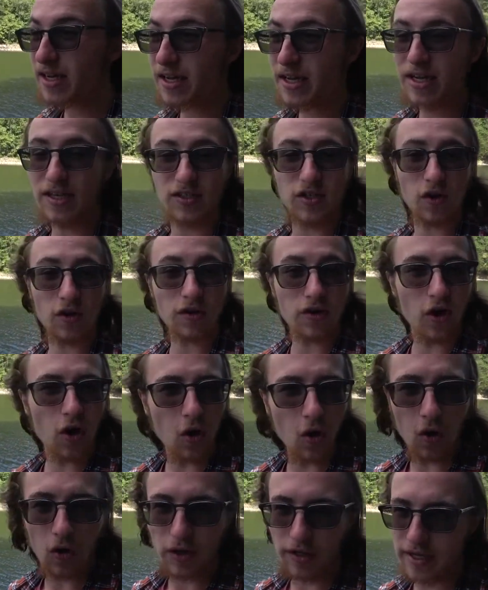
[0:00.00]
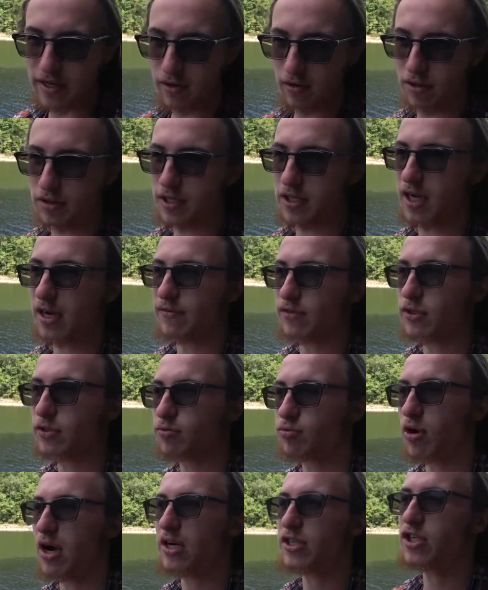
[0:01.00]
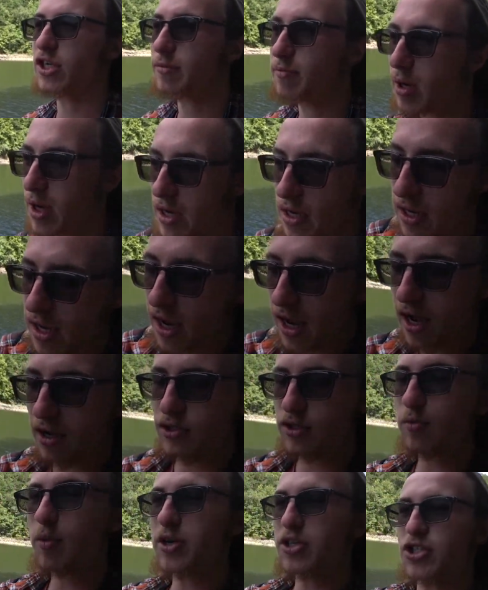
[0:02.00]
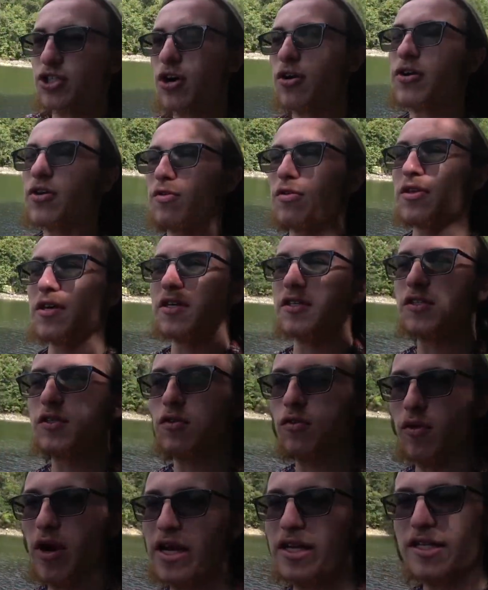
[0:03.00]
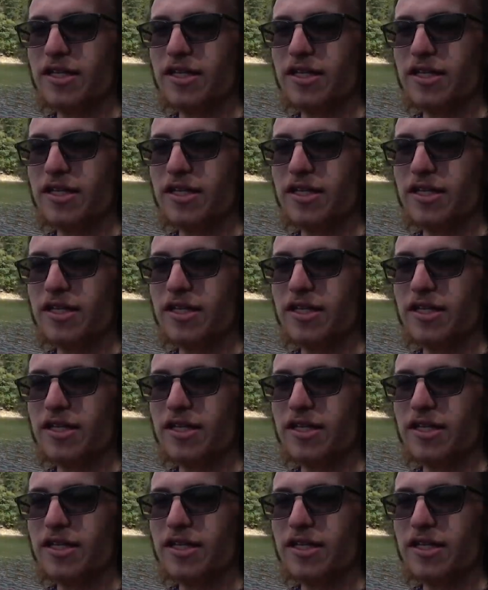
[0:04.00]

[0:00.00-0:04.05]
is our goal here on the coverage project, but I also want to show you these great